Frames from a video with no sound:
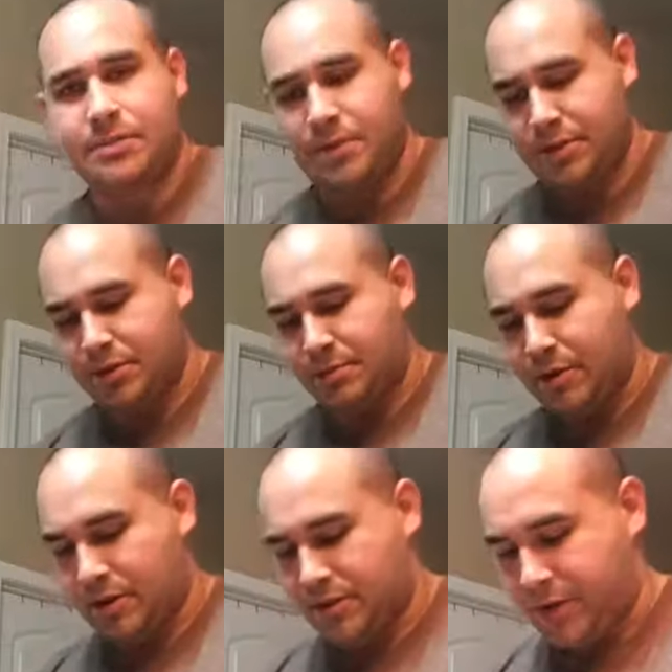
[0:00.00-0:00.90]
I'm teaching
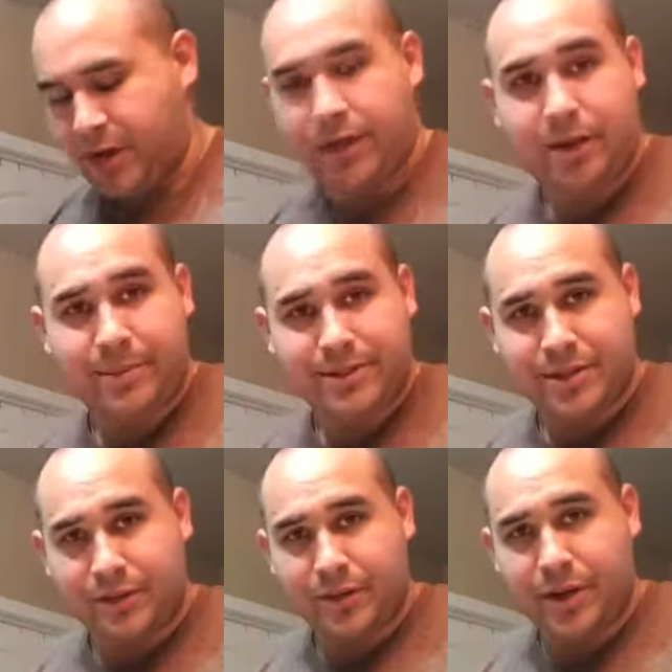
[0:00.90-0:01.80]
tomorrow, so I gotta get all my
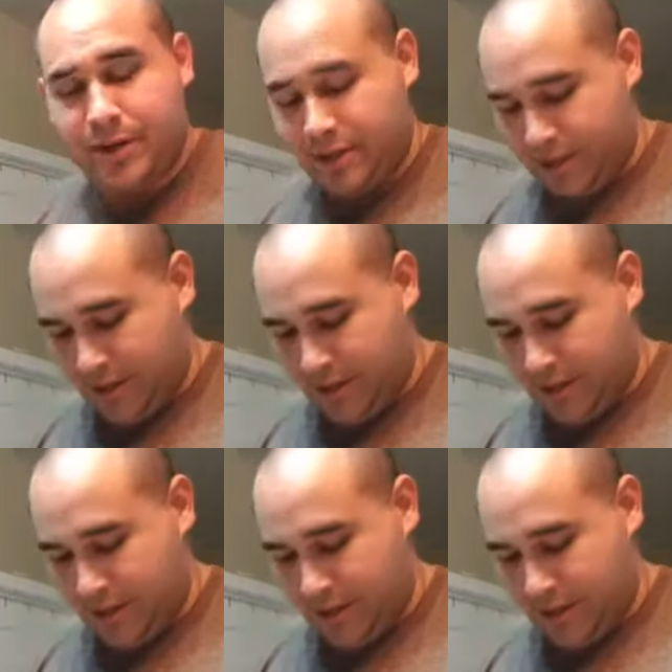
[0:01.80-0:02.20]
stuff ready.